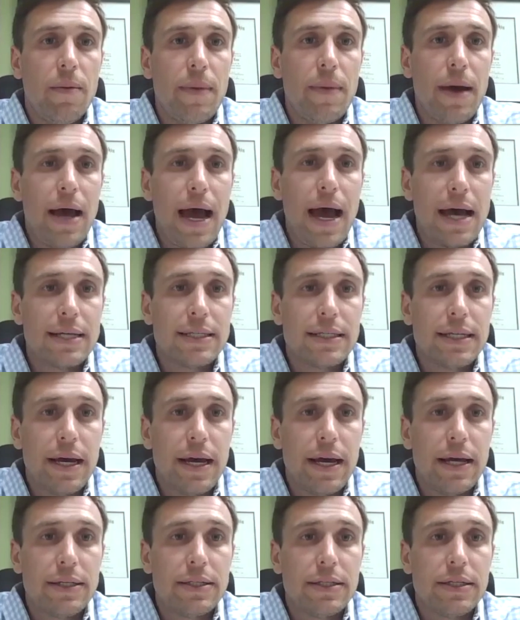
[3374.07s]

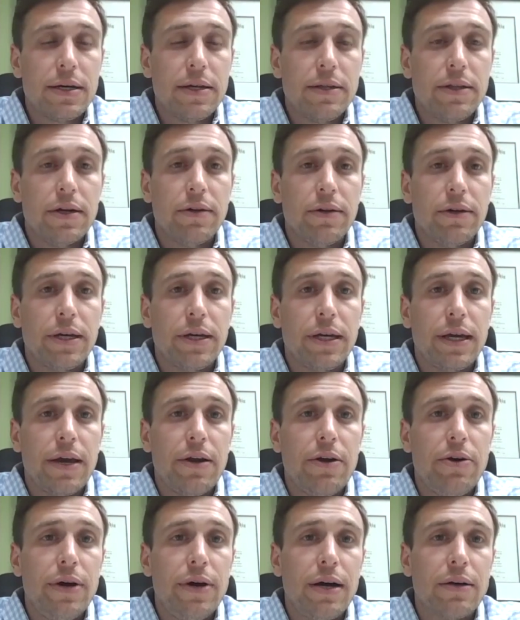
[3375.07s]
assets. They're looking
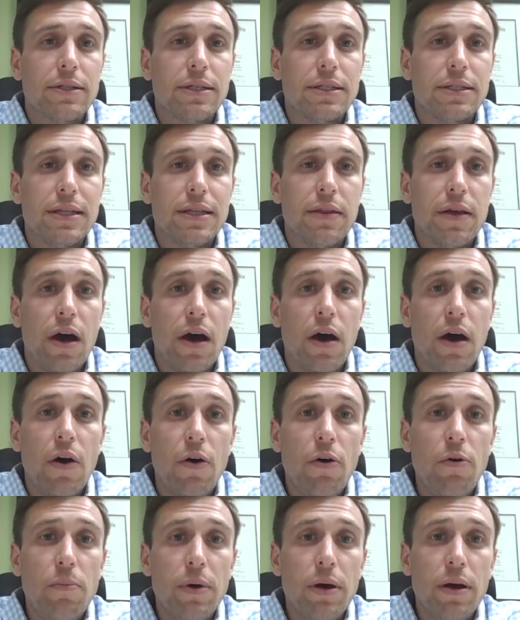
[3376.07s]
at who else is in the
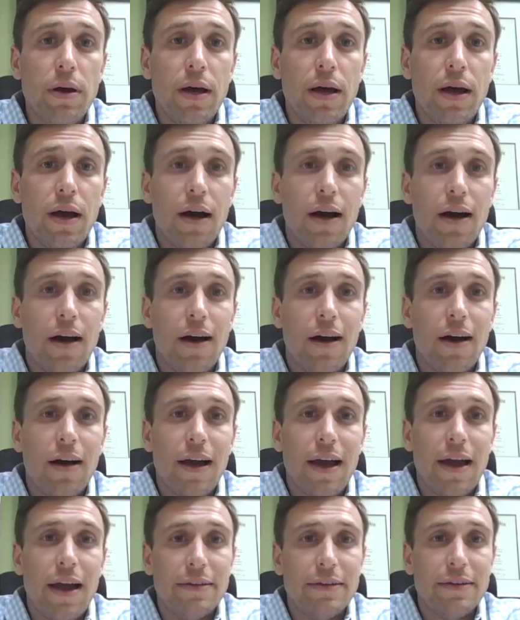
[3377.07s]
home
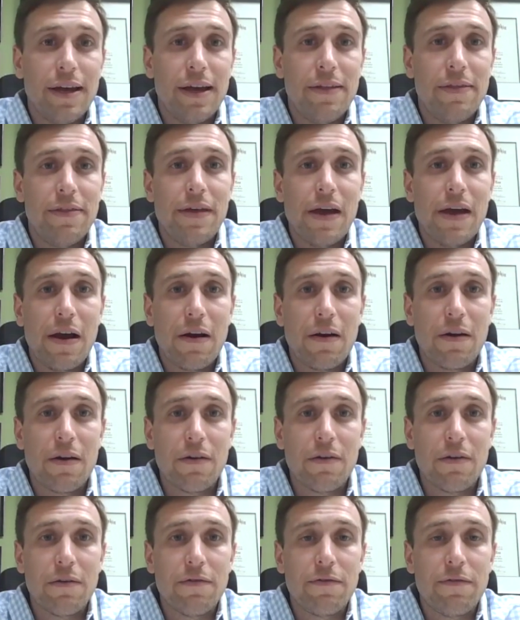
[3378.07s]
and their
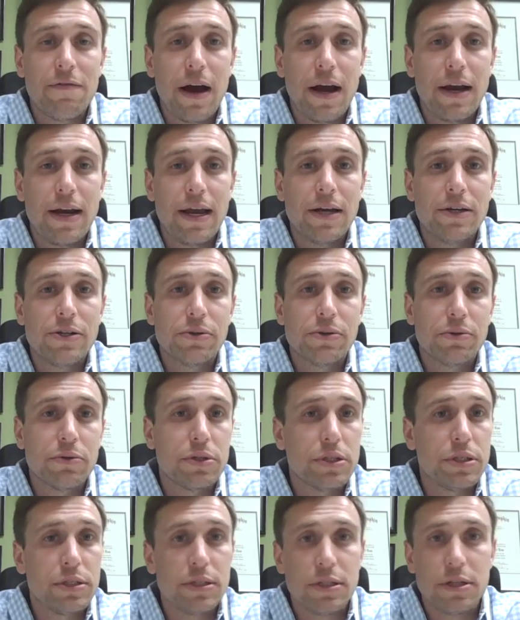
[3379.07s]
financial
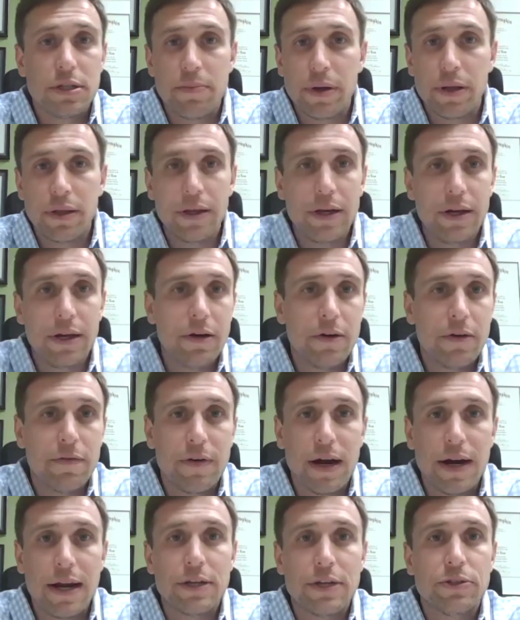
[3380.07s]
stability or
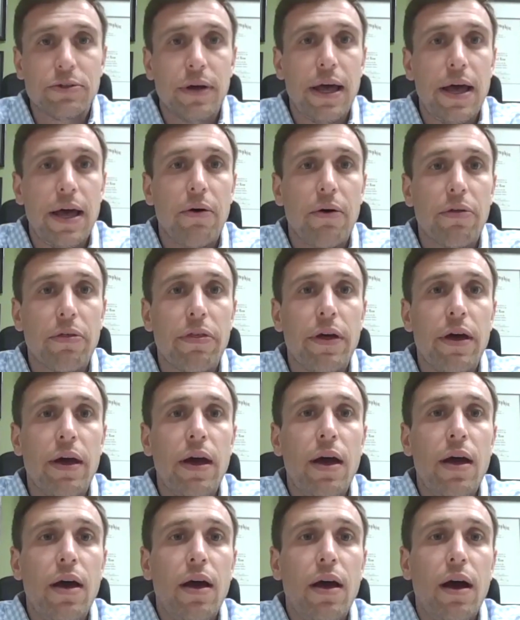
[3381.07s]
financial health,
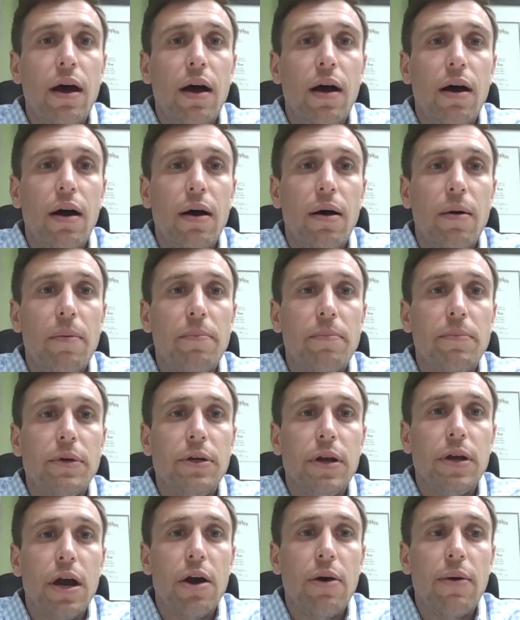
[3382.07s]

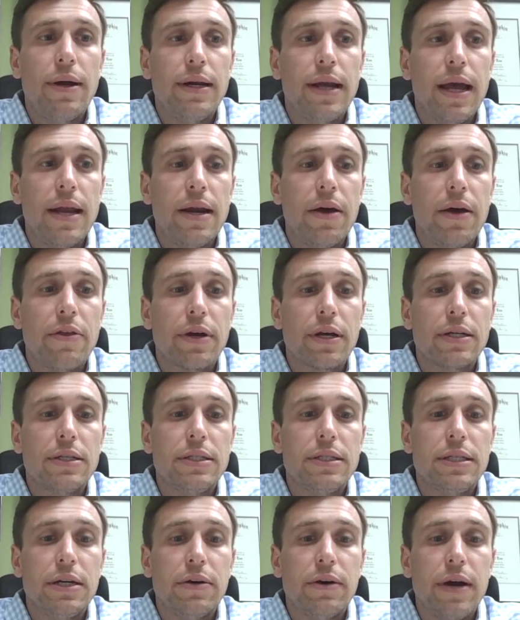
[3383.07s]
and other
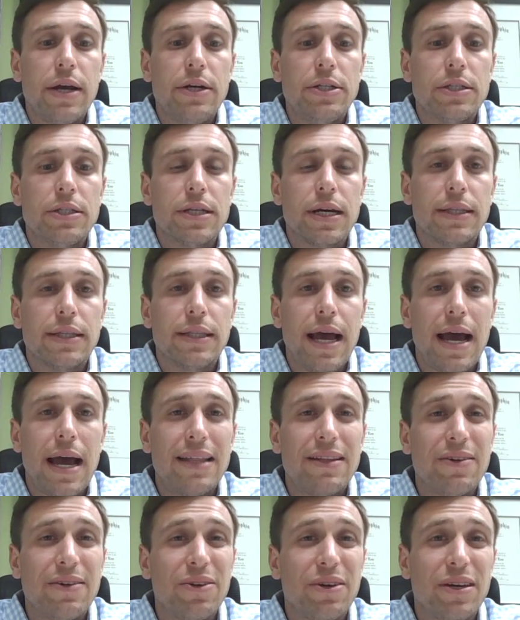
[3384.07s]
considerations like
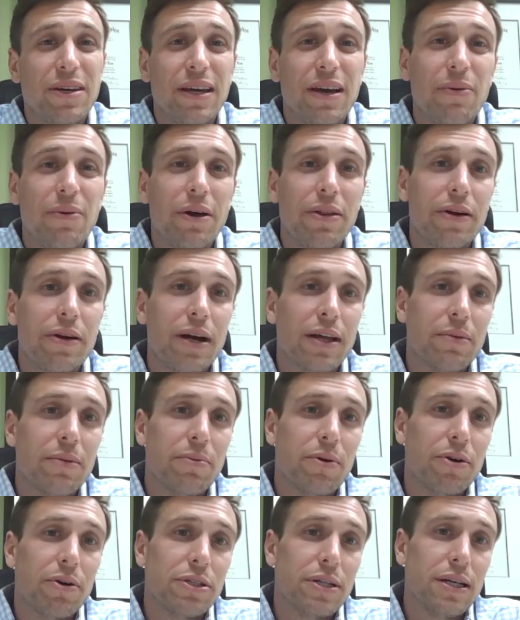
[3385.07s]
that. They're looking at whether or not the
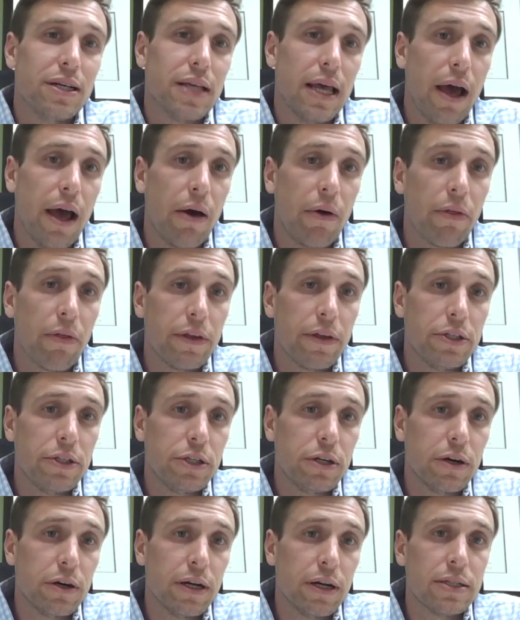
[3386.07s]
person has health
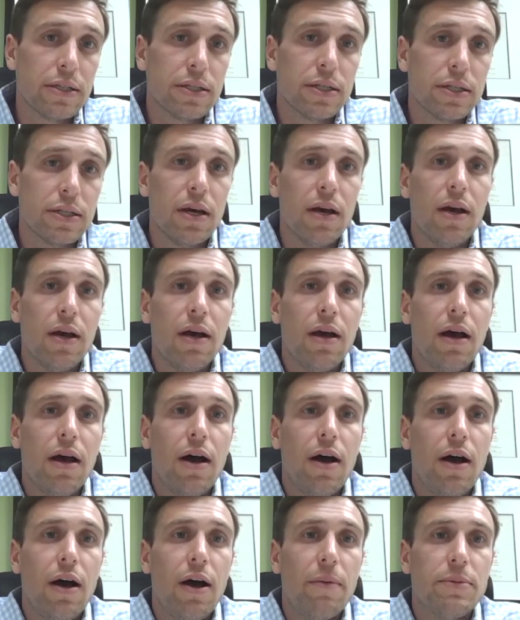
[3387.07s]
insurance.
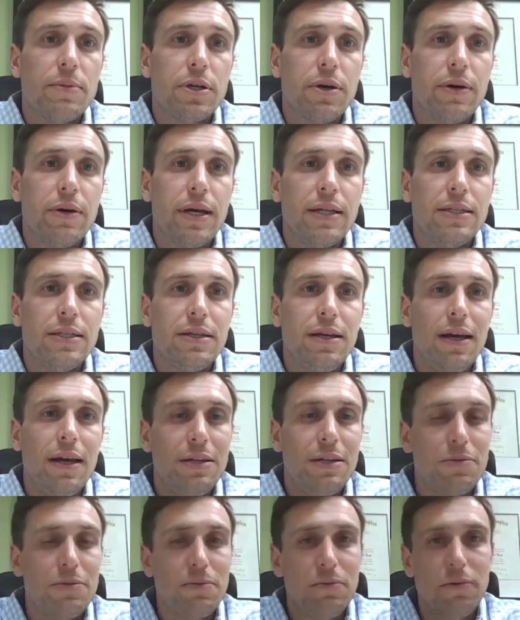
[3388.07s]
So
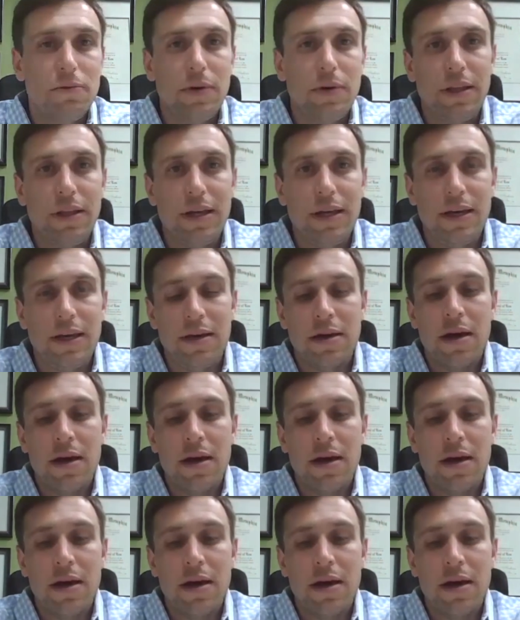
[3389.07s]
it's really